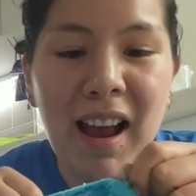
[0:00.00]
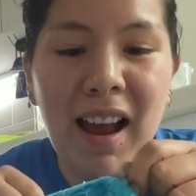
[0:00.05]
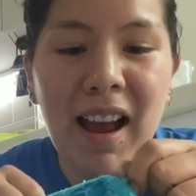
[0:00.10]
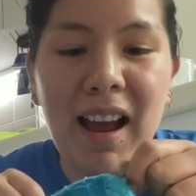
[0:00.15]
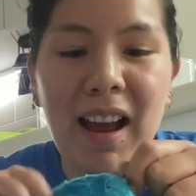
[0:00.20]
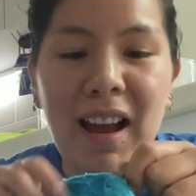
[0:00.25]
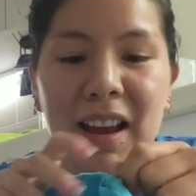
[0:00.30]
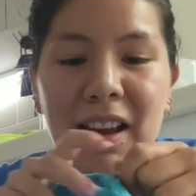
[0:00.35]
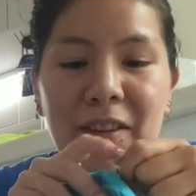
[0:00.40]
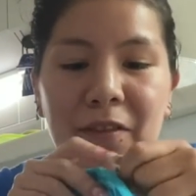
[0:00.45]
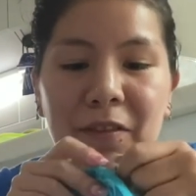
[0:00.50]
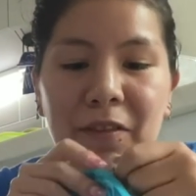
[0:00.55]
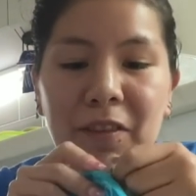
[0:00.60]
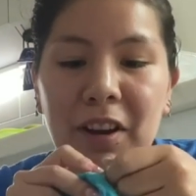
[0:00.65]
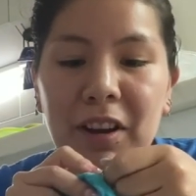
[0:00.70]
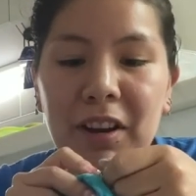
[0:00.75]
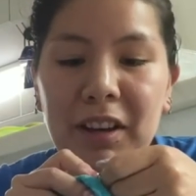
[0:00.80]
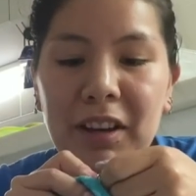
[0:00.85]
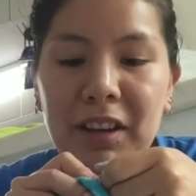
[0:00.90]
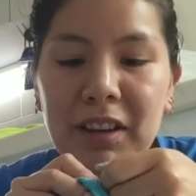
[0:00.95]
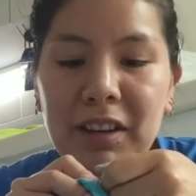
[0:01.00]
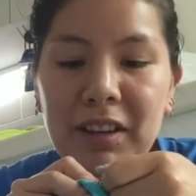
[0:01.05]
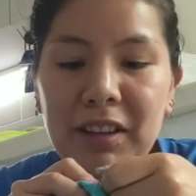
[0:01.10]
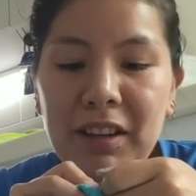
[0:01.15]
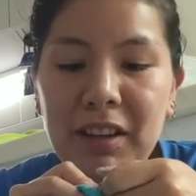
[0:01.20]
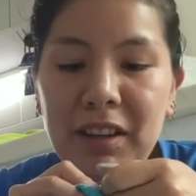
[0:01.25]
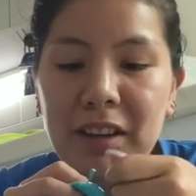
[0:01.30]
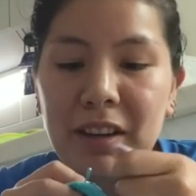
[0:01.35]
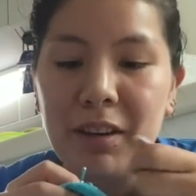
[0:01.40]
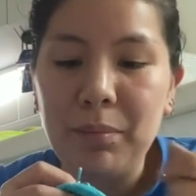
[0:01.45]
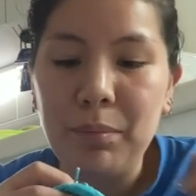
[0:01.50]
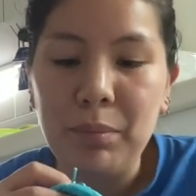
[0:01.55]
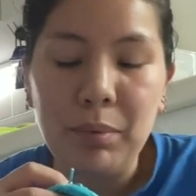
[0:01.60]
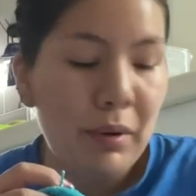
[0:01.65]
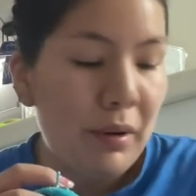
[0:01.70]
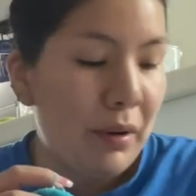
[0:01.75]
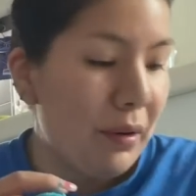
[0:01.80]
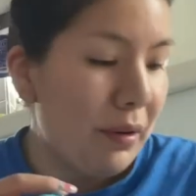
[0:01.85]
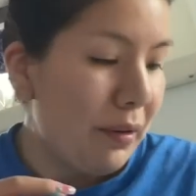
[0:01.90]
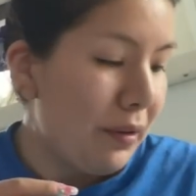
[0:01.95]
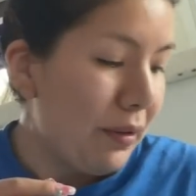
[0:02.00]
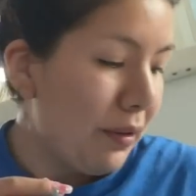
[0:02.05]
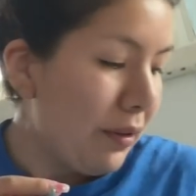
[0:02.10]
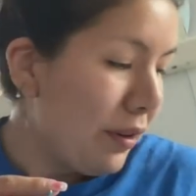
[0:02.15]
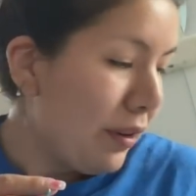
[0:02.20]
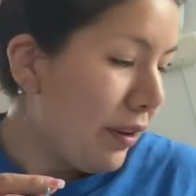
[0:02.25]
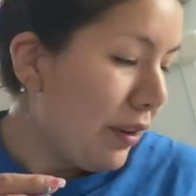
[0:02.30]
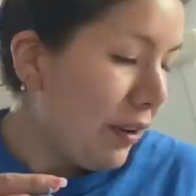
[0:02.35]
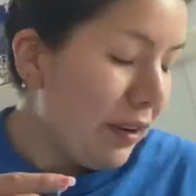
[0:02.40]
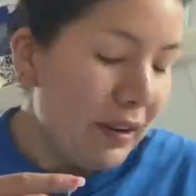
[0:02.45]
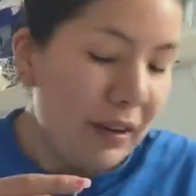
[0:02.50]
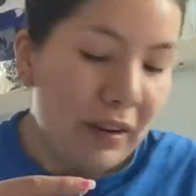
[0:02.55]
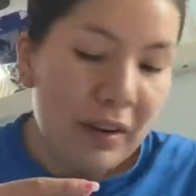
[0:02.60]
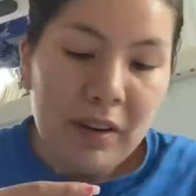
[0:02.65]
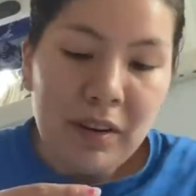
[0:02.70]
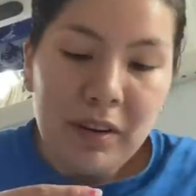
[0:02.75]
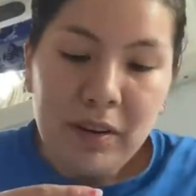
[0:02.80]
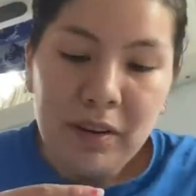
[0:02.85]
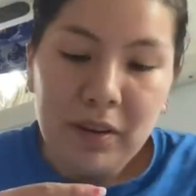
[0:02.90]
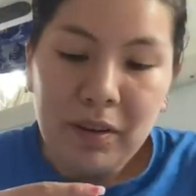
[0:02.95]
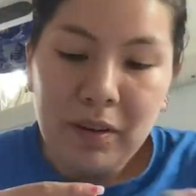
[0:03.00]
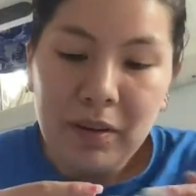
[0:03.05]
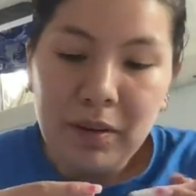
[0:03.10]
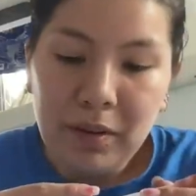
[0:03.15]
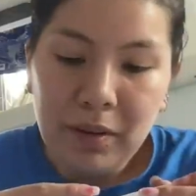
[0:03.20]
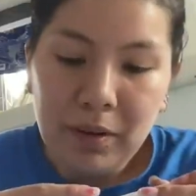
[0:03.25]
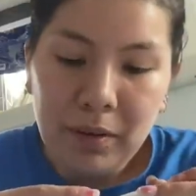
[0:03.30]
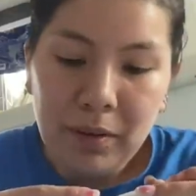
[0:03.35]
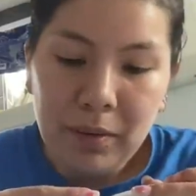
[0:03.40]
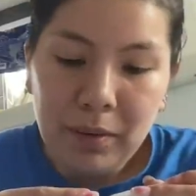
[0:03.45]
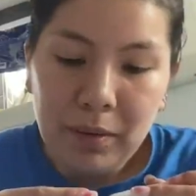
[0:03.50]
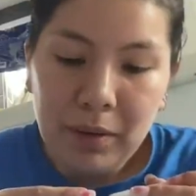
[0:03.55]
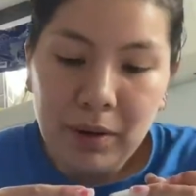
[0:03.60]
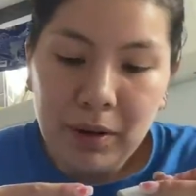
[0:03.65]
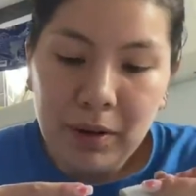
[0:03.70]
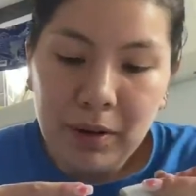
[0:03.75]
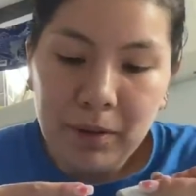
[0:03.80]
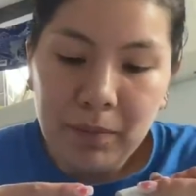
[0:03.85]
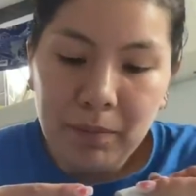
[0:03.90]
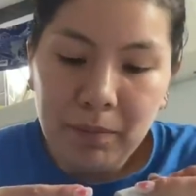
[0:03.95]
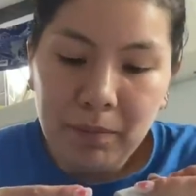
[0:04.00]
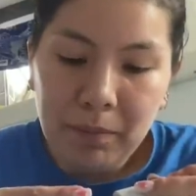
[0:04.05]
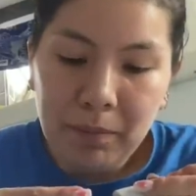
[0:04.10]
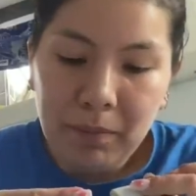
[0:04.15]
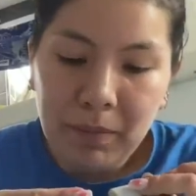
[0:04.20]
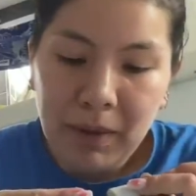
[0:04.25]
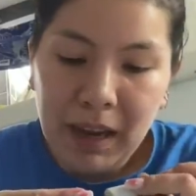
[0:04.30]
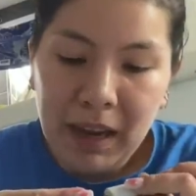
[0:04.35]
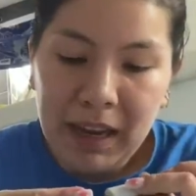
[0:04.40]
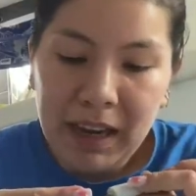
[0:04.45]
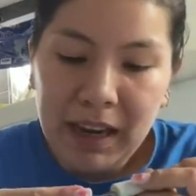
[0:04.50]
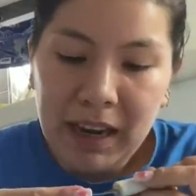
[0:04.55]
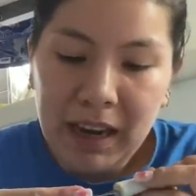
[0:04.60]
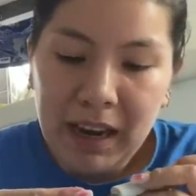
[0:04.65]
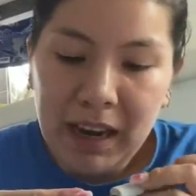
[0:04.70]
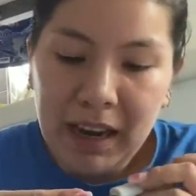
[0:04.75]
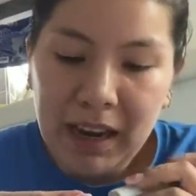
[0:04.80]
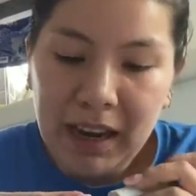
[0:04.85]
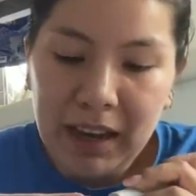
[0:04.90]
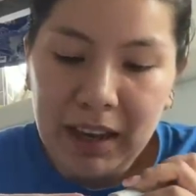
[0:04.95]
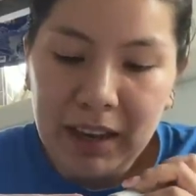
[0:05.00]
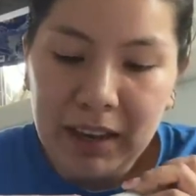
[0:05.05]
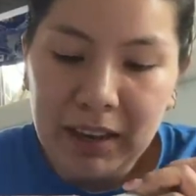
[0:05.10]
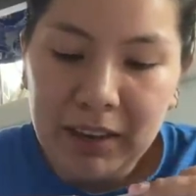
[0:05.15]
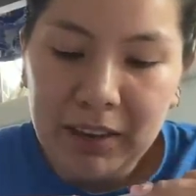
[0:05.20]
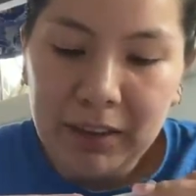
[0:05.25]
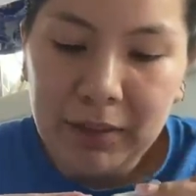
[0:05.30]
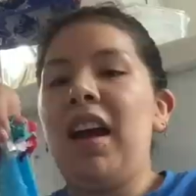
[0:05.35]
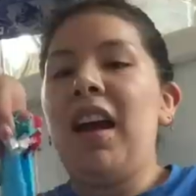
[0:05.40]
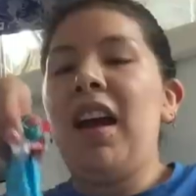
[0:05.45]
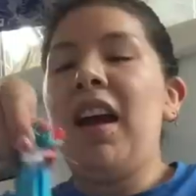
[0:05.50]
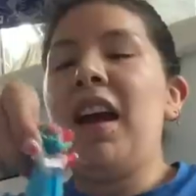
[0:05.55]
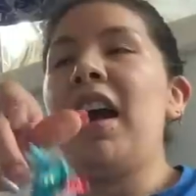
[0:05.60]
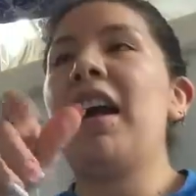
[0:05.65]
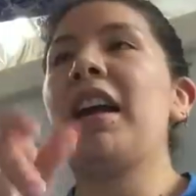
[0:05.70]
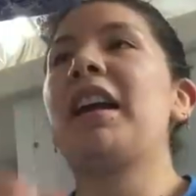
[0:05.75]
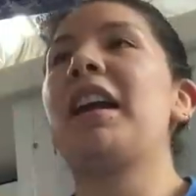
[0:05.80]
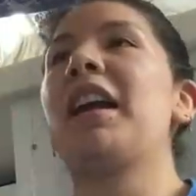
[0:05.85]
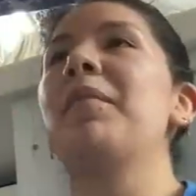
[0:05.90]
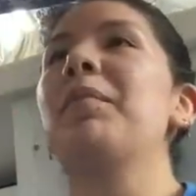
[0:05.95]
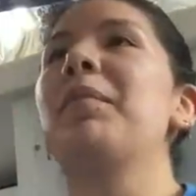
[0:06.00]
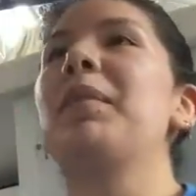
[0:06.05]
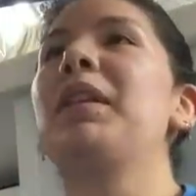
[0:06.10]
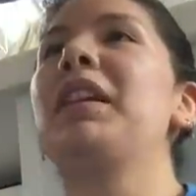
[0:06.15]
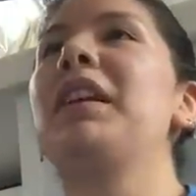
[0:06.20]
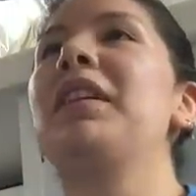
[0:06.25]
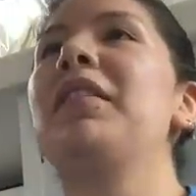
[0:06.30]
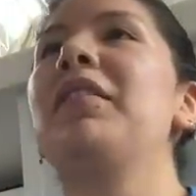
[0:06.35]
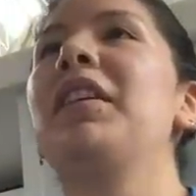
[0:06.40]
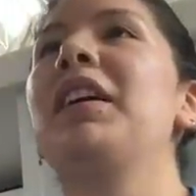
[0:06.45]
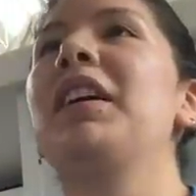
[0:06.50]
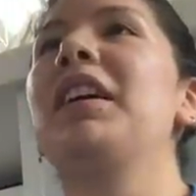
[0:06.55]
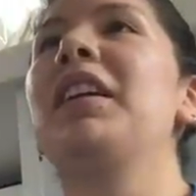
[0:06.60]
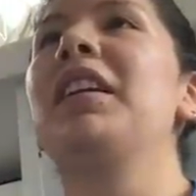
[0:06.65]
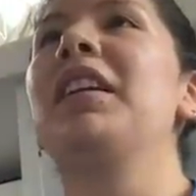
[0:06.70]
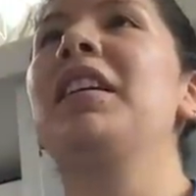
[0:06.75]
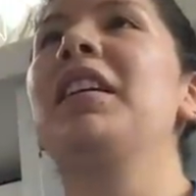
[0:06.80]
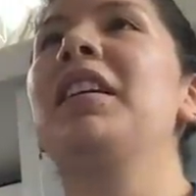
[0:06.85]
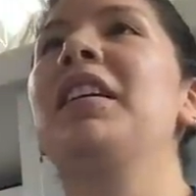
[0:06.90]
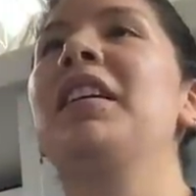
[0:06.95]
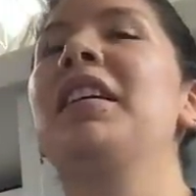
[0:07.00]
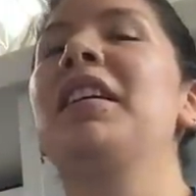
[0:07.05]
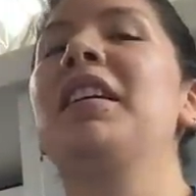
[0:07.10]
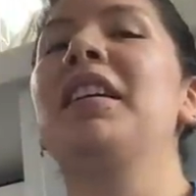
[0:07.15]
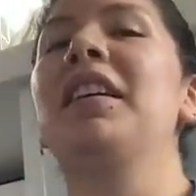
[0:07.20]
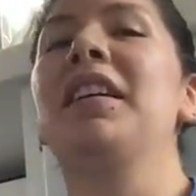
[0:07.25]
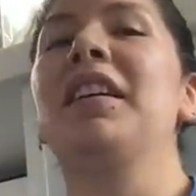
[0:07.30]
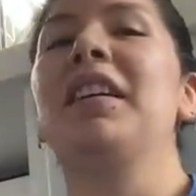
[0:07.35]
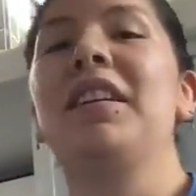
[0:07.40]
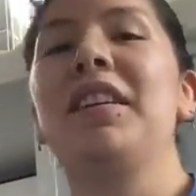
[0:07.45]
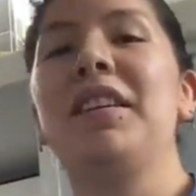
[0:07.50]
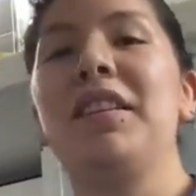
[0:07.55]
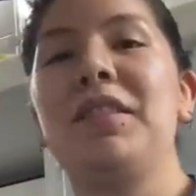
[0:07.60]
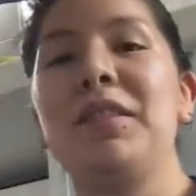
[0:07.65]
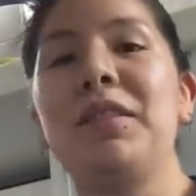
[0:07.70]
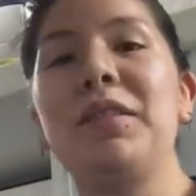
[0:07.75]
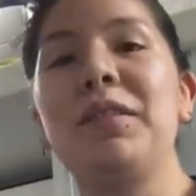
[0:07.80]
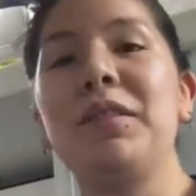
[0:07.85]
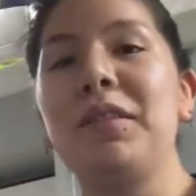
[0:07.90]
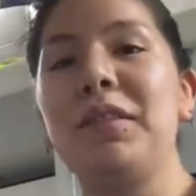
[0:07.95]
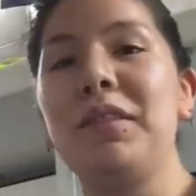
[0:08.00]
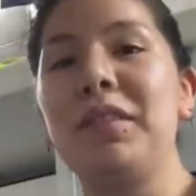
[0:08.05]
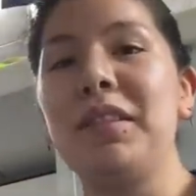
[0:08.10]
I fucking did it, bro. Oh my god. I can't believe it. Dude.